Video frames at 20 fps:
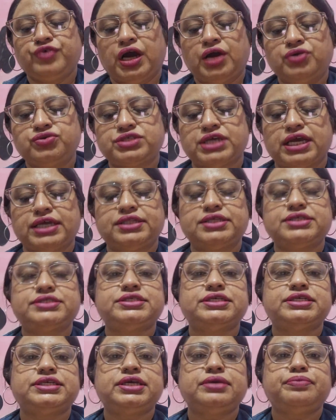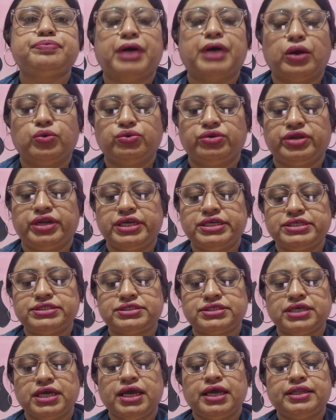outside the city boundaries.